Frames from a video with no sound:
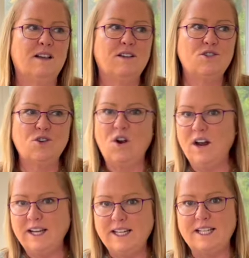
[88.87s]
try
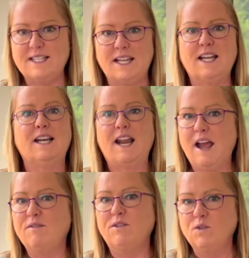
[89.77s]
and get down and
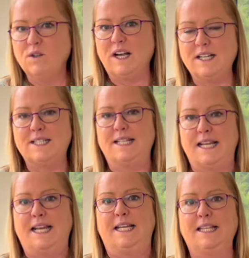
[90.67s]
have a look
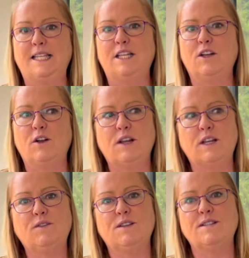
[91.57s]
underneath. You know,
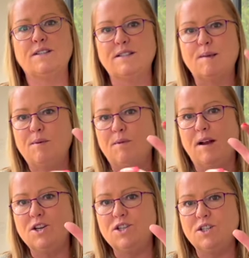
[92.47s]
if there's a
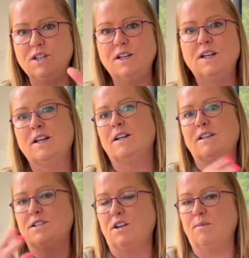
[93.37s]
separation,
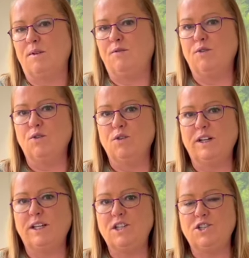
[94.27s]
there's going to be
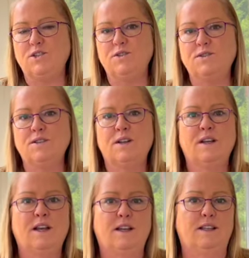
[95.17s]
flooring issues,
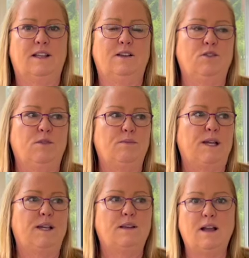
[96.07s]
there could
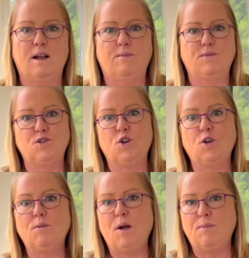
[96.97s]
be
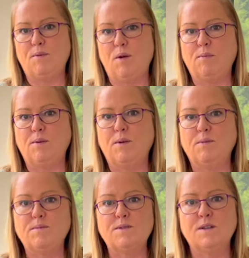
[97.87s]
termite
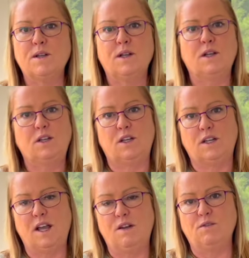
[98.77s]
problems. You can
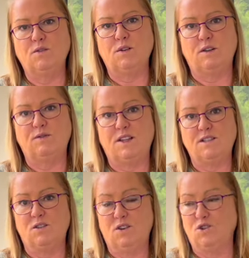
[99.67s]
have a look if there's
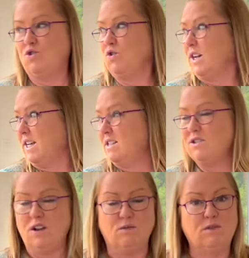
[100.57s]
a lot of trees,
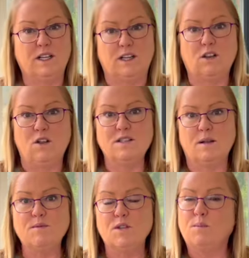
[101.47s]
like really close
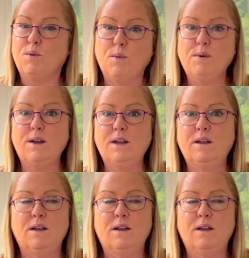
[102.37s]
up to the property,